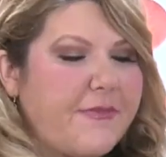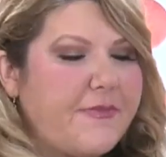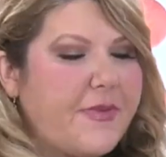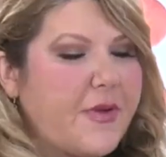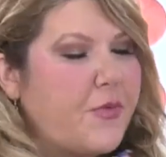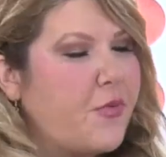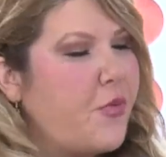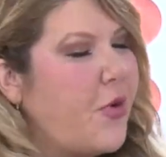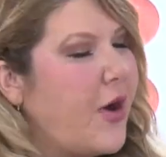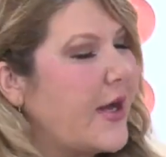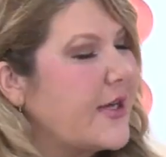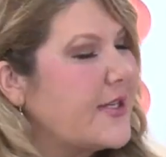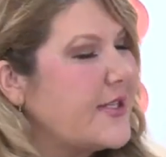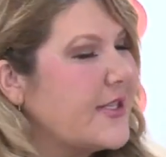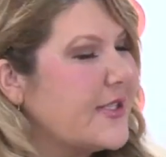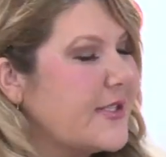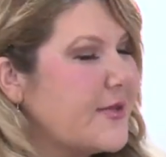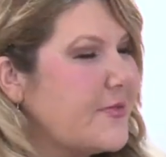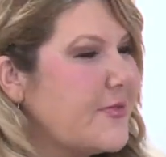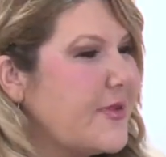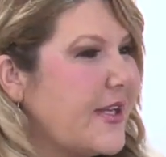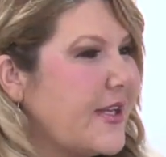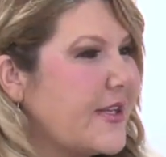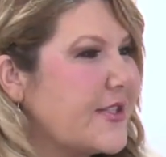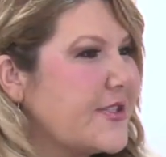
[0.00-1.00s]
been watching
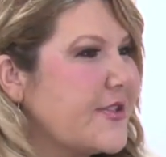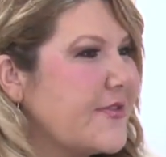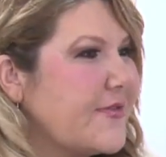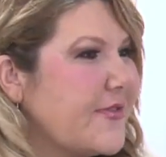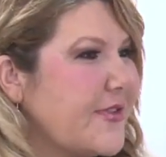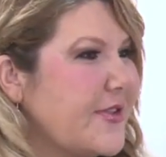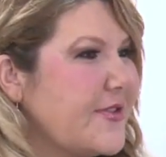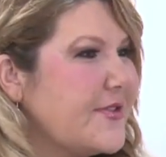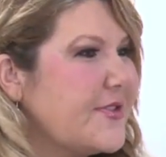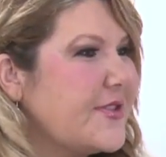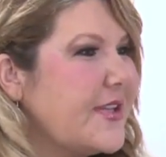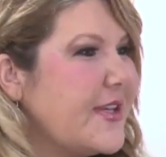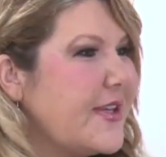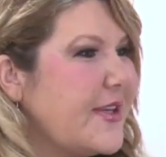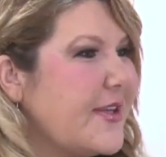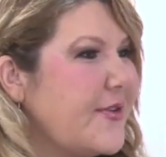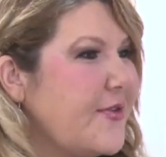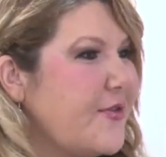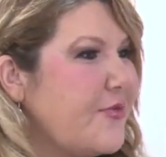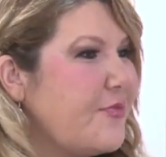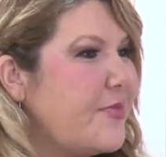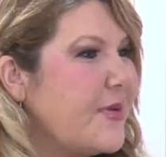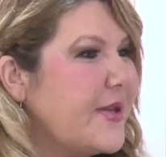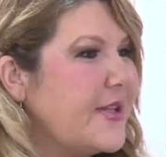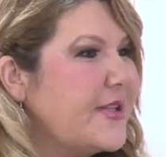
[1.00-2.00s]
some of the interviews that
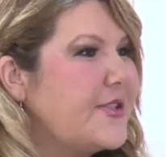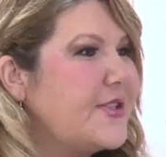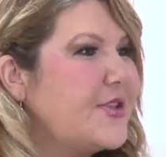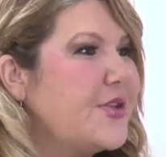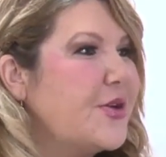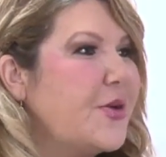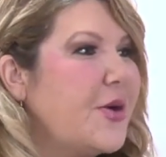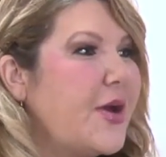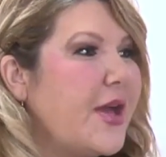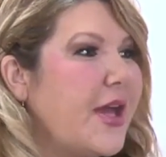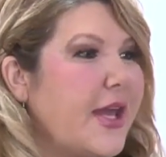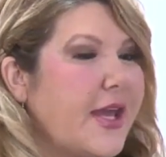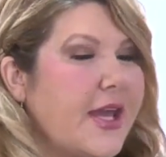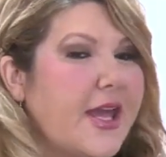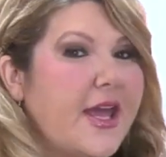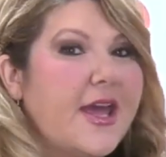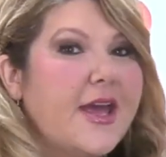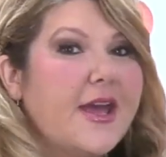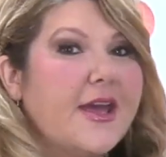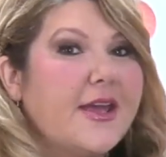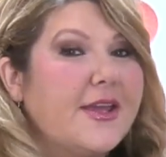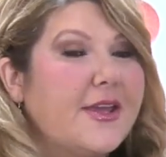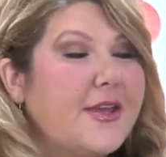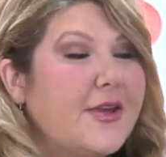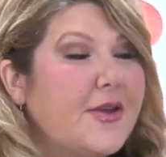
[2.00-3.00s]
you've been doing.
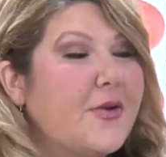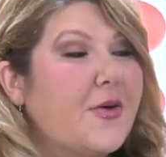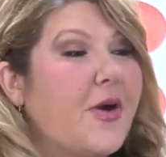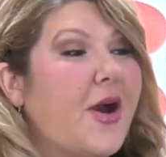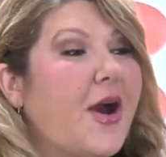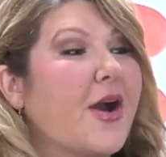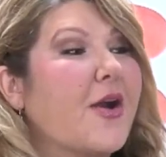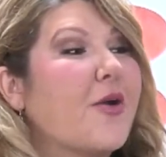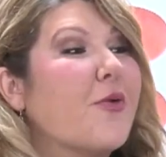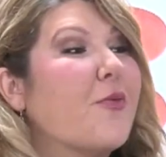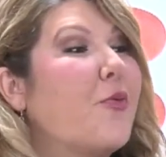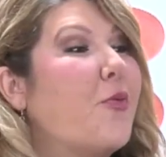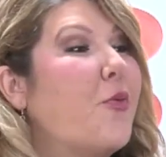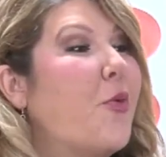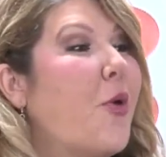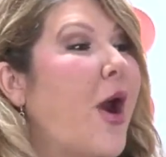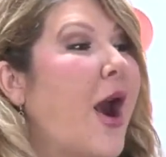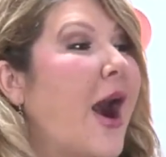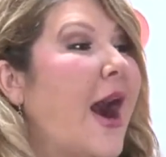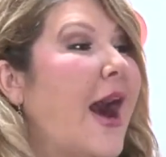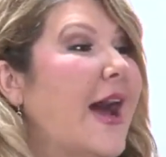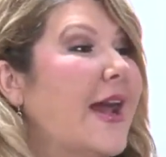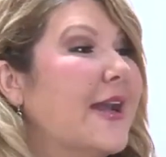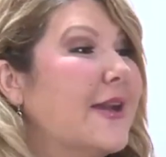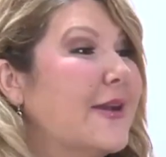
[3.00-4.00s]
Yes. You are
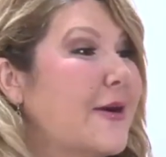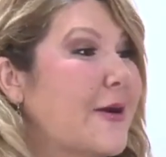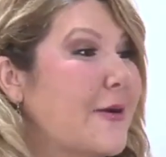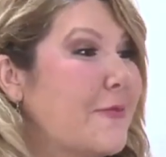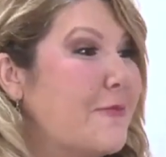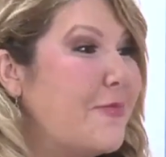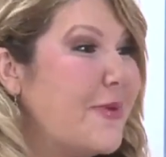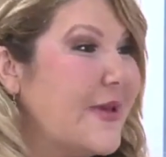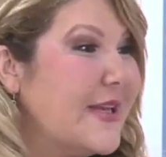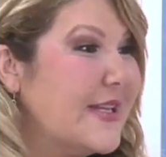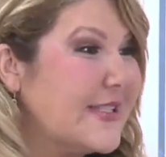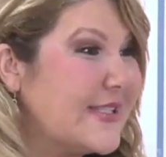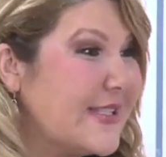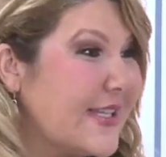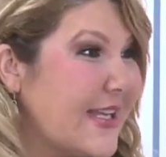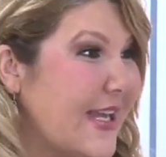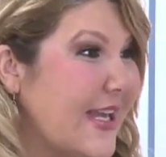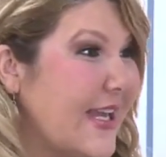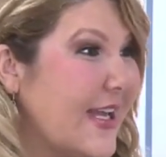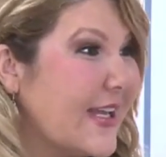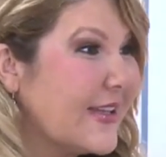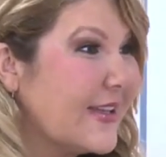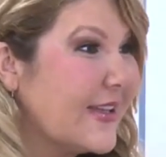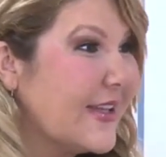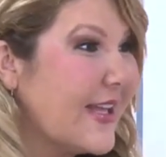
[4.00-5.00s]
one busy lady.